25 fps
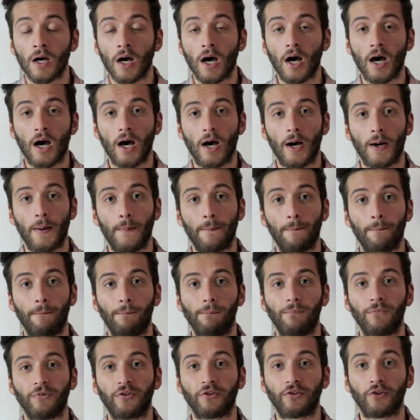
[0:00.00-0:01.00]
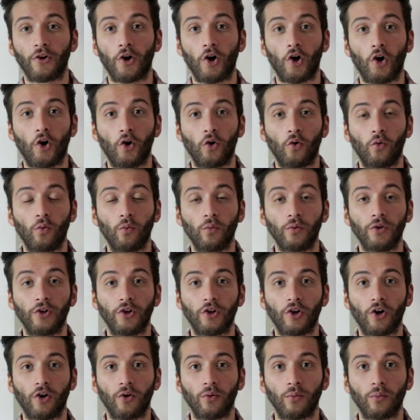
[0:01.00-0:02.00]
Um, so,
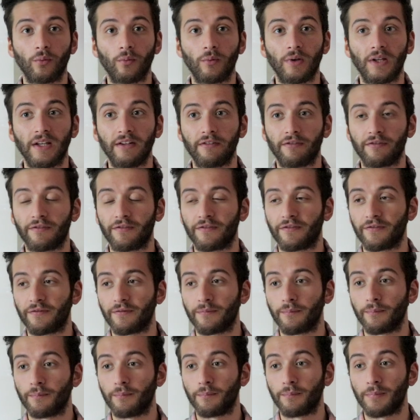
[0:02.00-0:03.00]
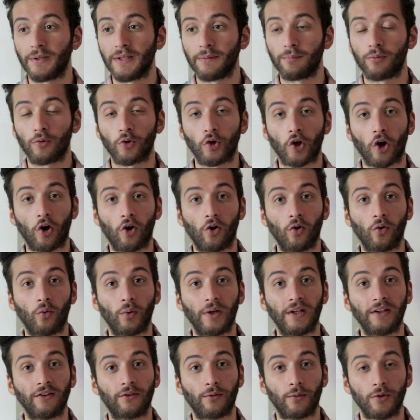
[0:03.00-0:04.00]
you know, if people go
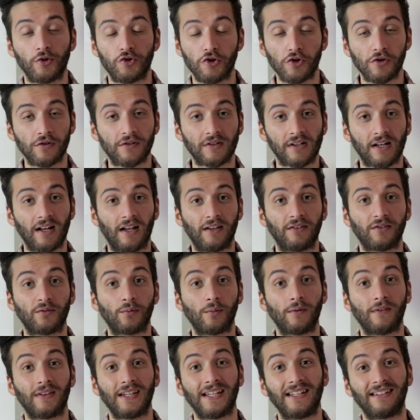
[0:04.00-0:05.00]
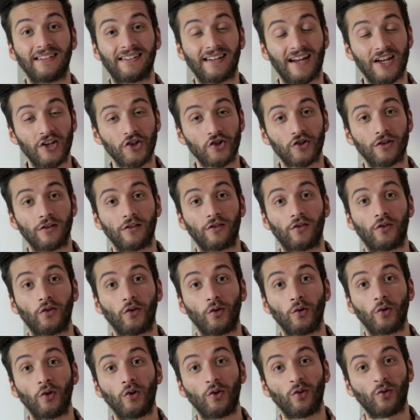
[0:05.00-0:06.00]
into a juice cleanse with the intention
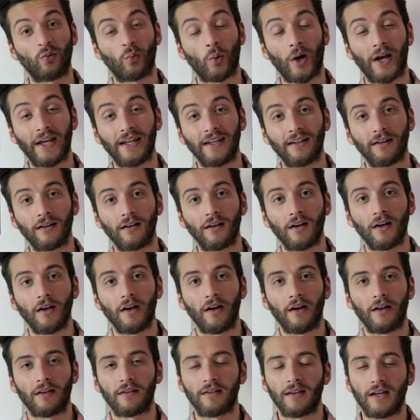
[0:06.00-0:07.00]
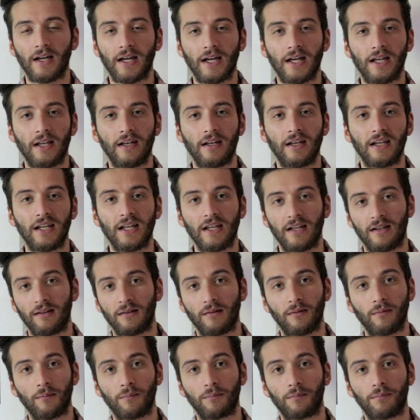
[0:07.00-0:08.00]
to lose weight, then
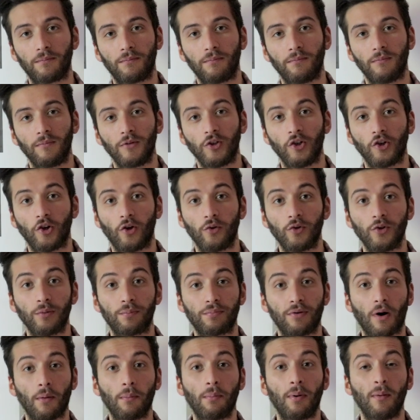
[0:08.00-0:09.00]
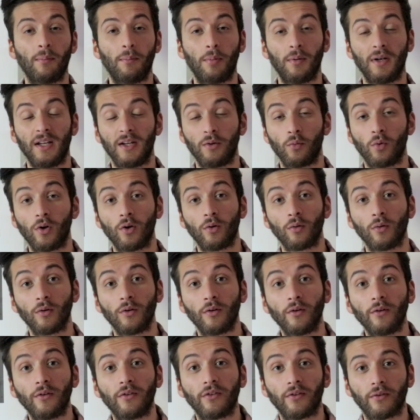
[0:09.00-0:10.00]
it, you know, you probably will
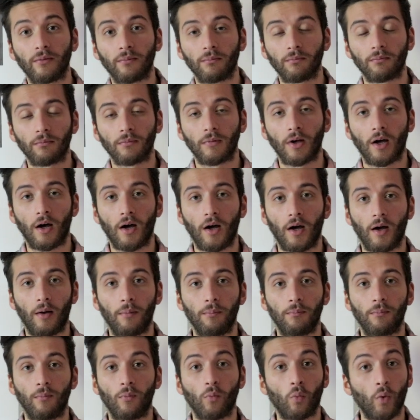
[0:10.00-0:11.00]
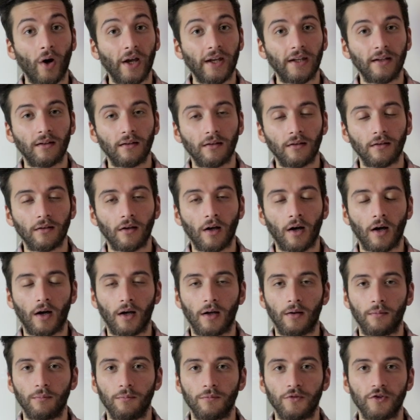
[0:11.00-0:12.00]
lose um, weight
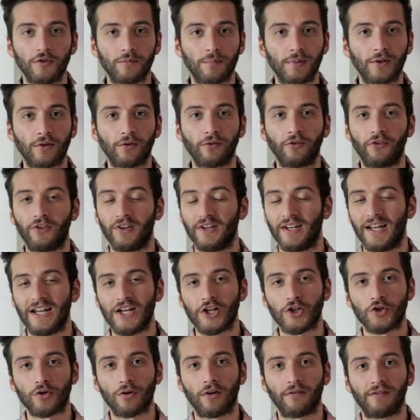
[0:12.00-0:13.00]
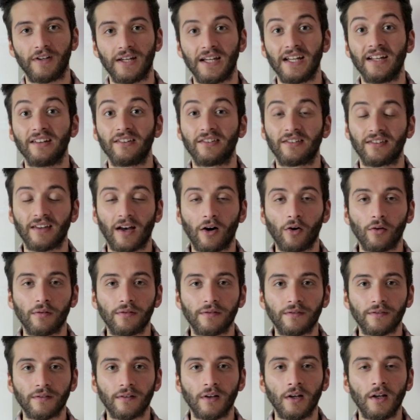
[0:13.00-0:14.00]
um, just because of the nature of it
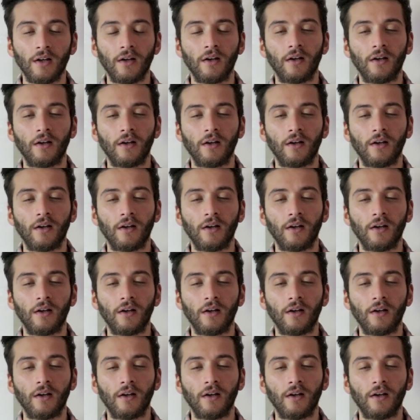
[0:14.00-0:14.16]
itself.